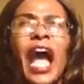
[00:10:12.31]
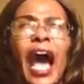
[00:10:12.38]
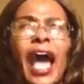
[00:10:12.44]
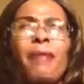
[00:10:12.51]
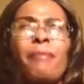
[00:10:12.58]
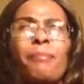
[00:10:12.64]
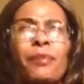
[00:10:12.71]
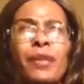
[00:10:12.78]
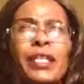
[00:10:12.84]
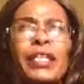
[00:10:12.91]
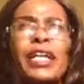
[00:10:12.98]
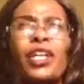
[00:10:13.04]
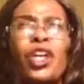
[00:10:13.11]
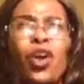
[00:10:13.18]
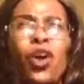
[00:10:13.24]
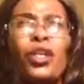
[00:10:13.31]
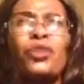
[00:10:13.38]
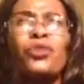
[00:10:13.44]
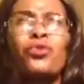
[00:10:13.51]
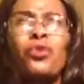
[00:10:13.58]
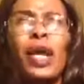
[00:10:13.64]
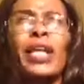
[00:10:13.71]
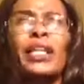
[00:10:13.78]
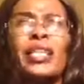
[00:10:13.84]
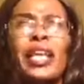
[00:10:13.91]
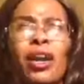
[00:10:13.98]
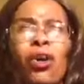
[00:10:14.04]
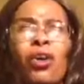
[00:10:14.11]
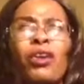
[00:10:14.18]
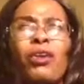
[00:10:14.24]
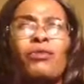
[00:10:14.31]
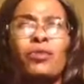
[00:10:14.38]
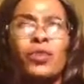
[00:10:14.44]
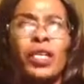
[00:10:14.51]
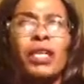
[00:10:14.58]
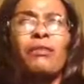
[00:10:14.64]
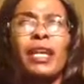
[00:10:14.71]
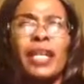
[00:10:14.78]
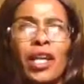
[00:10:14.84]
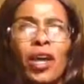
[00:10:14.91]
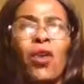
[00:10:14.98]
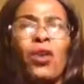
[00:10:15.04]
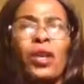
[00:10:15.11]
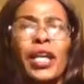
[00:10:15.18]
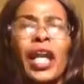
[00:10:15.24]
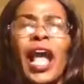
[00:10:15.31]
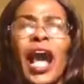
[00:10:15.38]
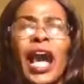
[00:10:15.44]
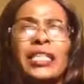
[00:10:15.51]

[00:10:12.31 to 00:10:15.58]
I pray that God, you are the honor of silver and gold.